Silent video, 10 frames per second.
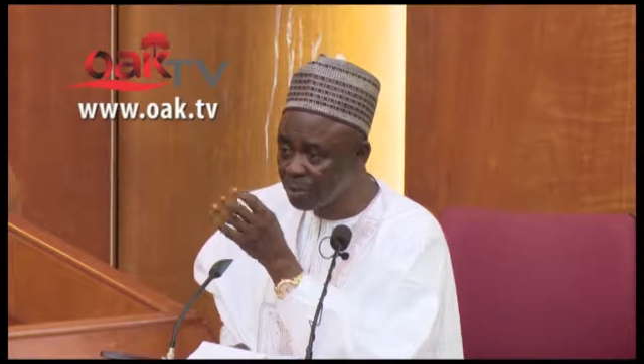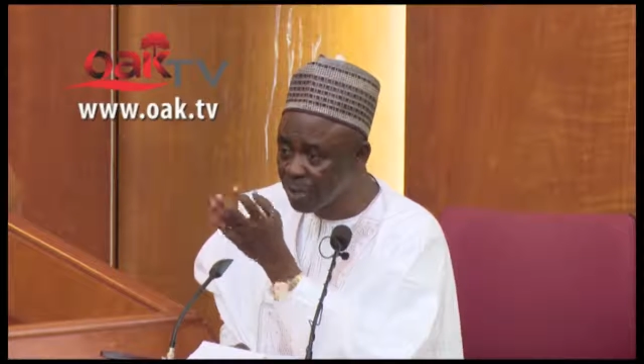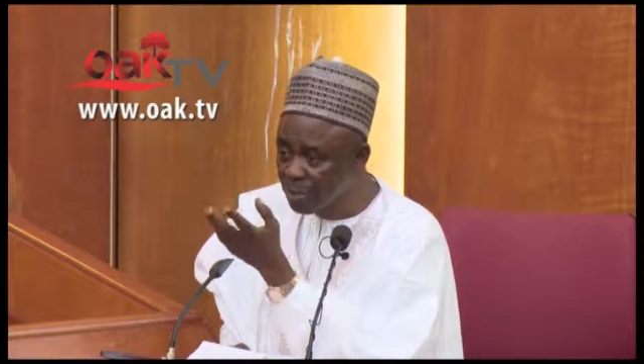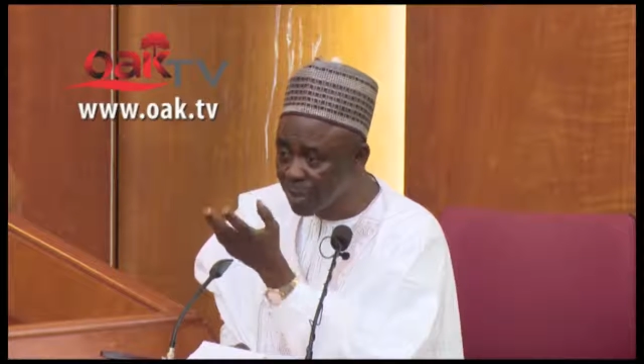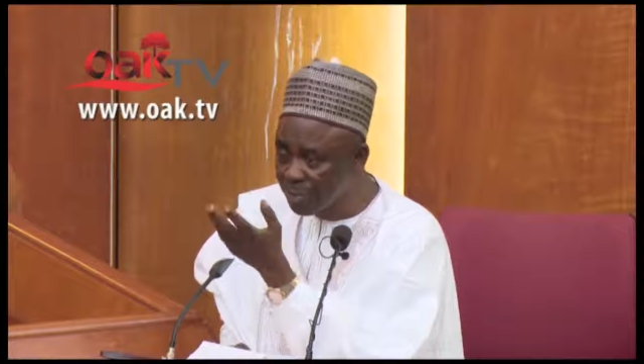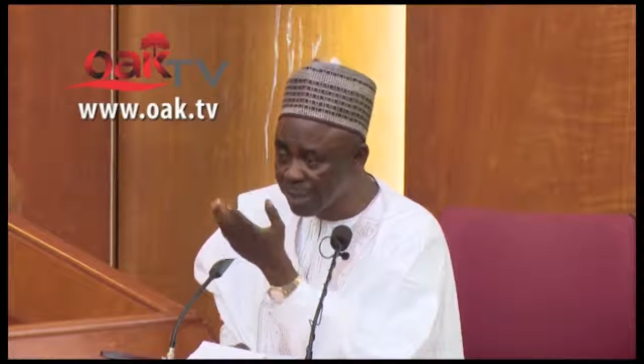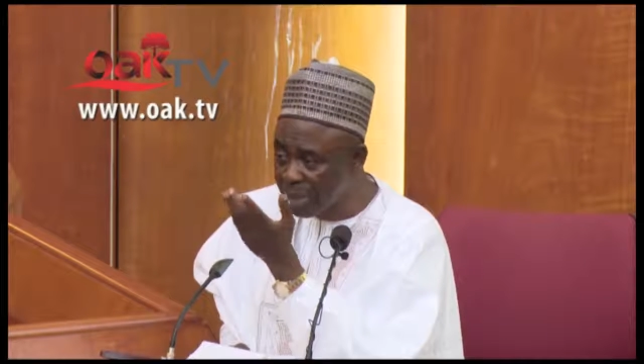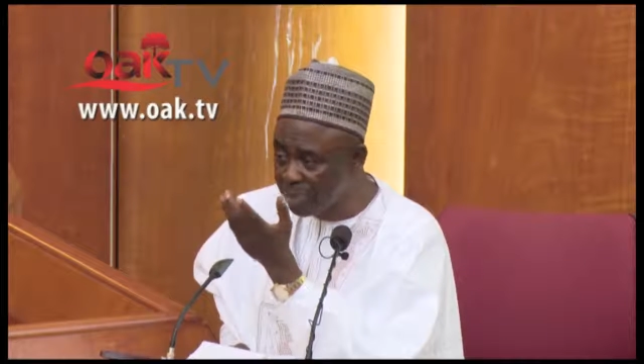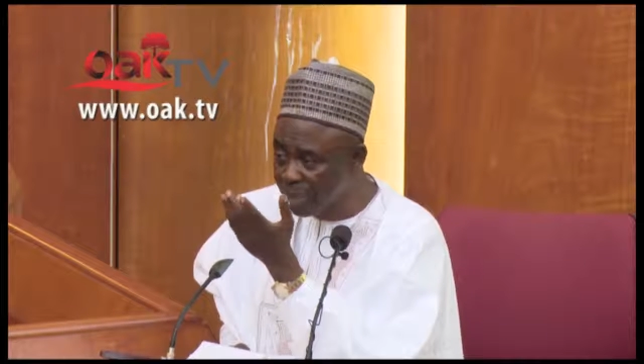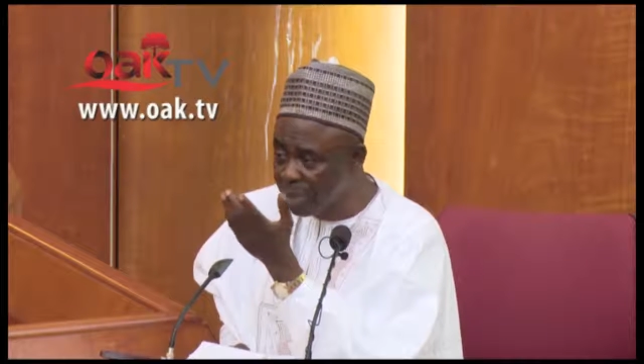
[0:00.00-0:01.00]
people are being
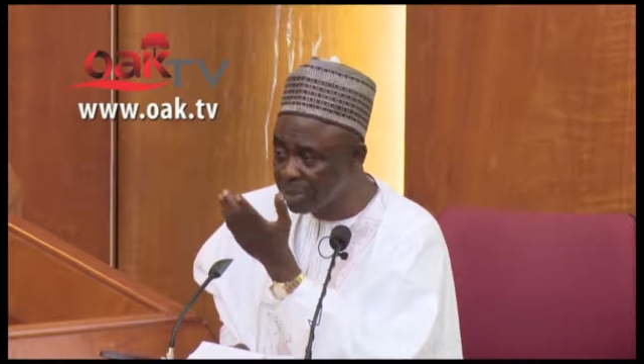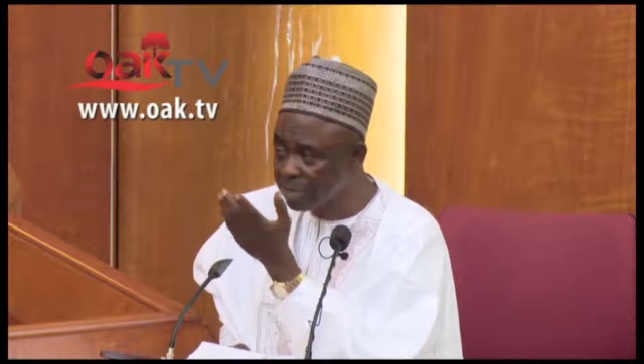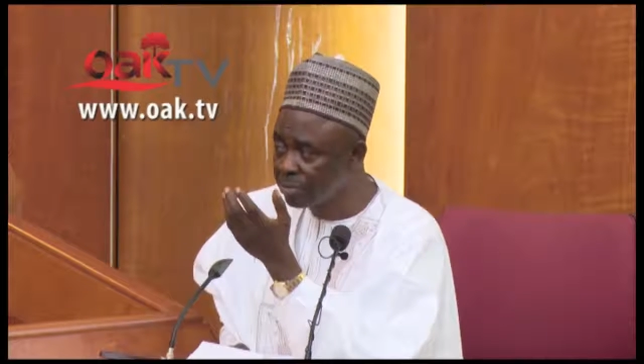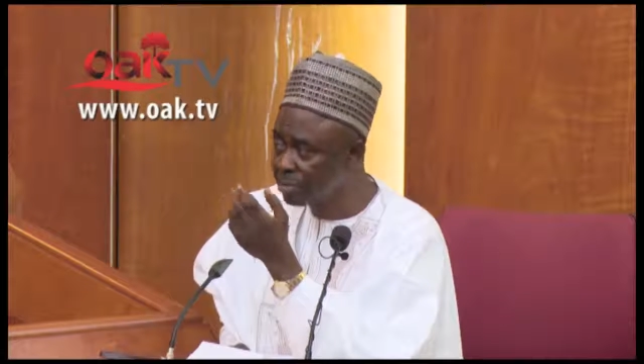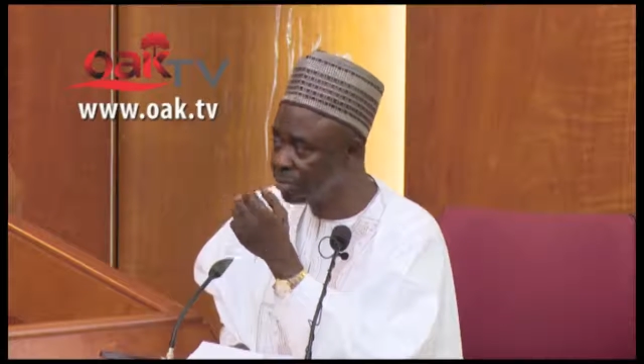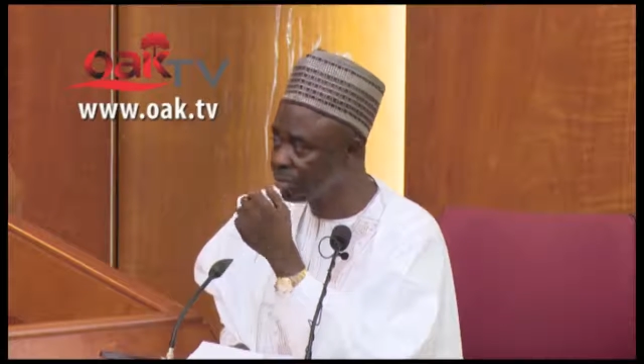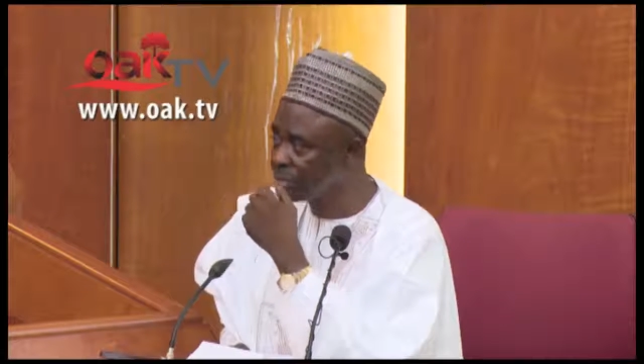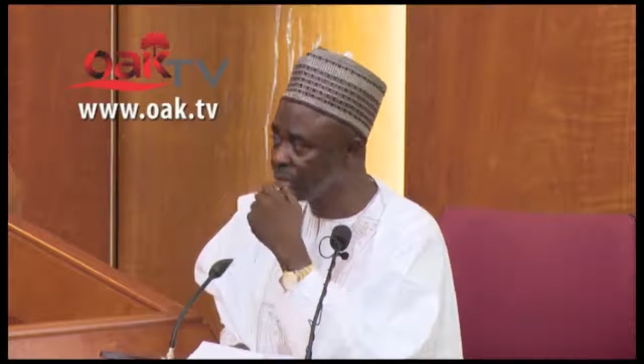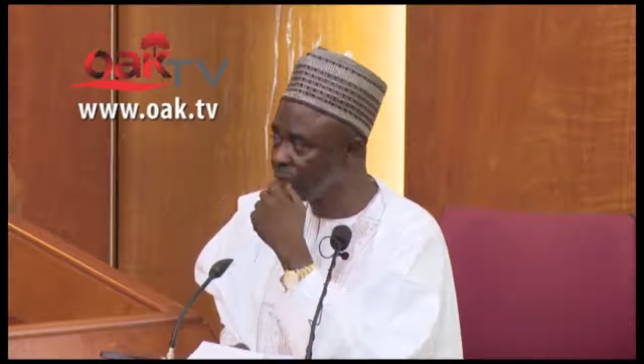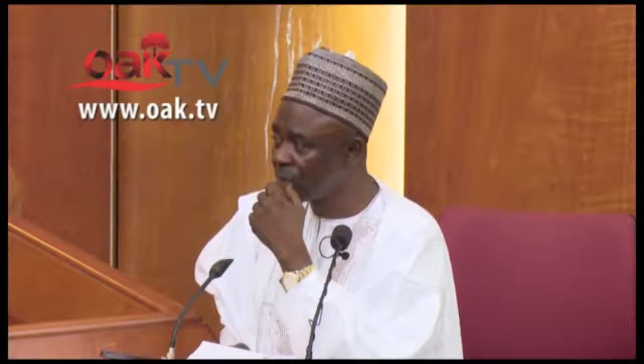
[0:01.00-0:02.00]
employed.
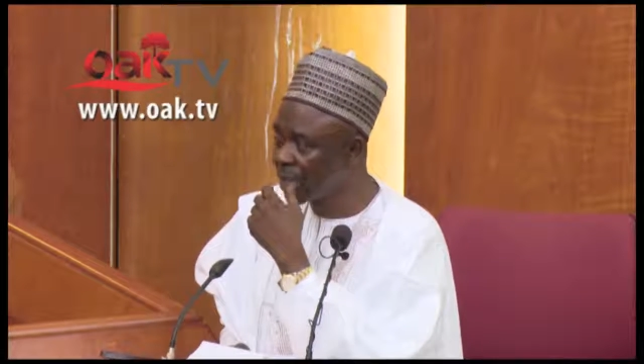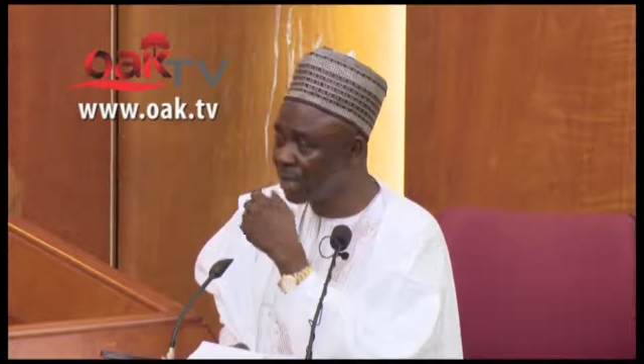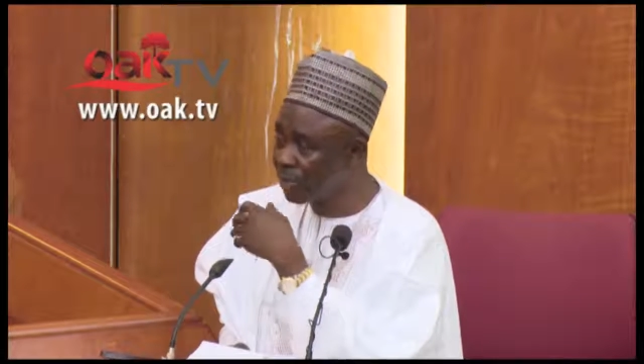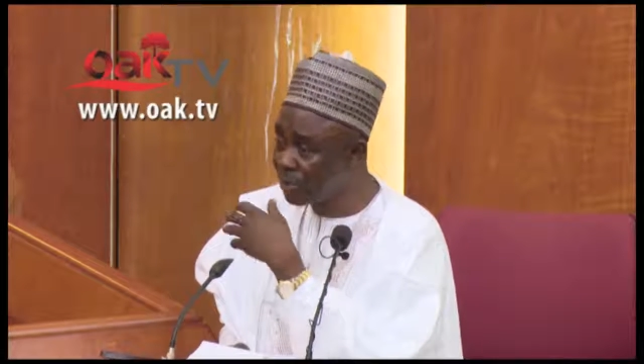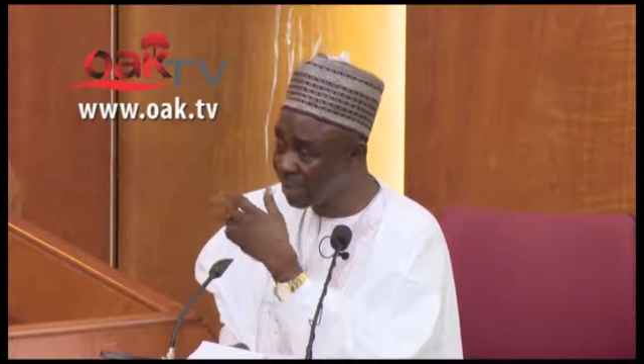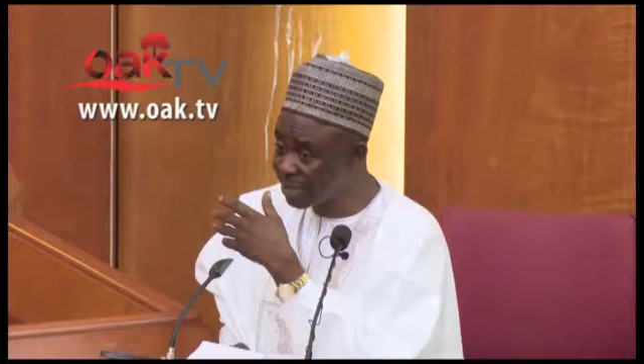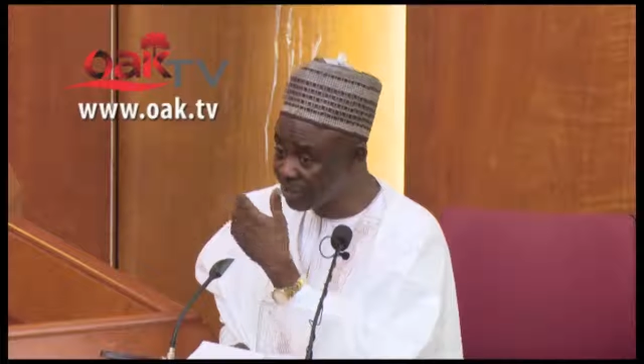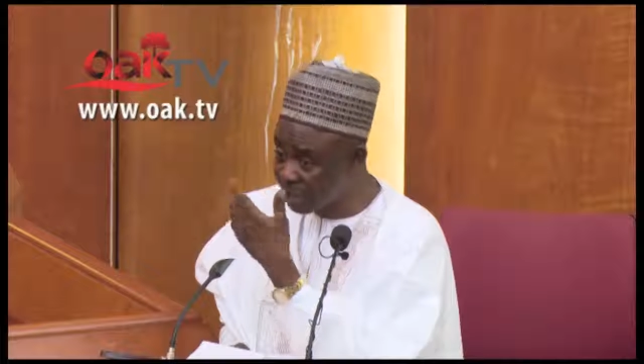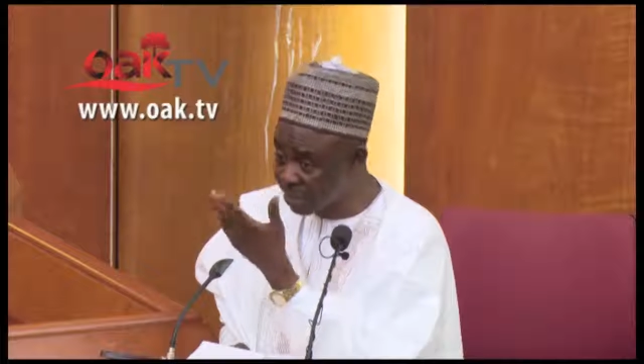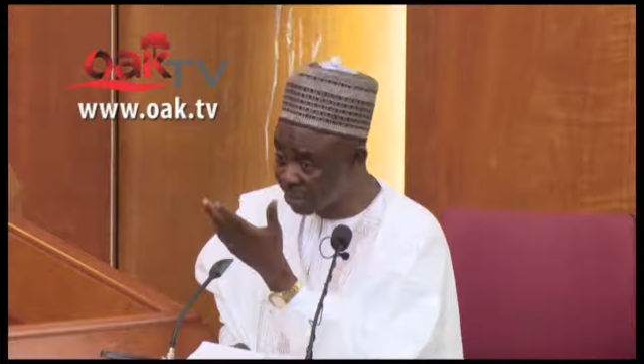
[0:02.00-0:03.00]
Employment is
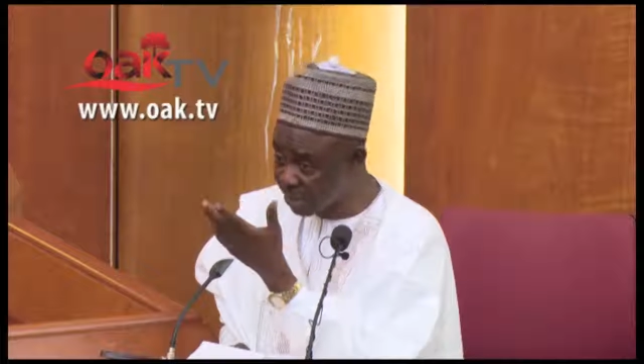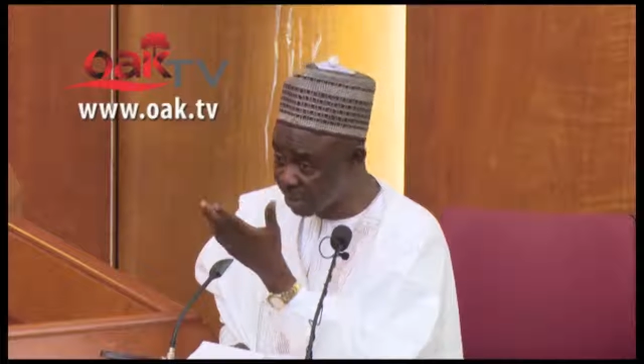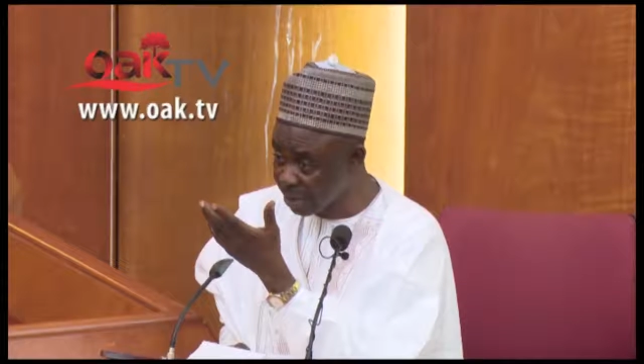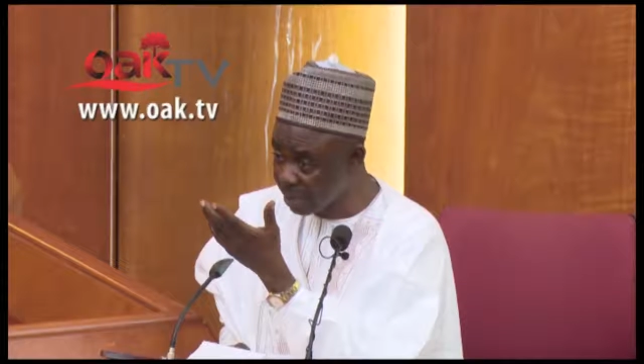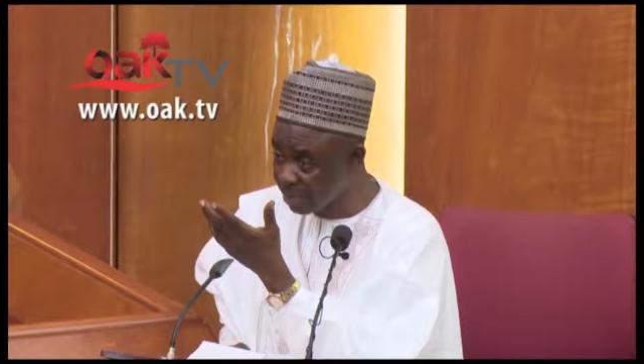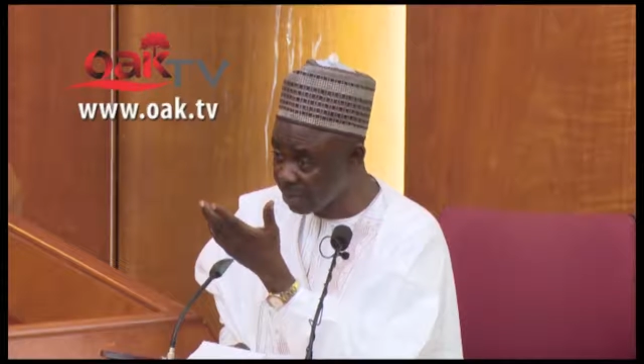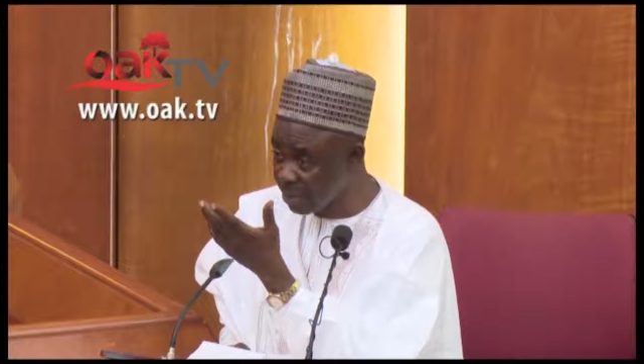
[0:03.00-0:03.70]
being generated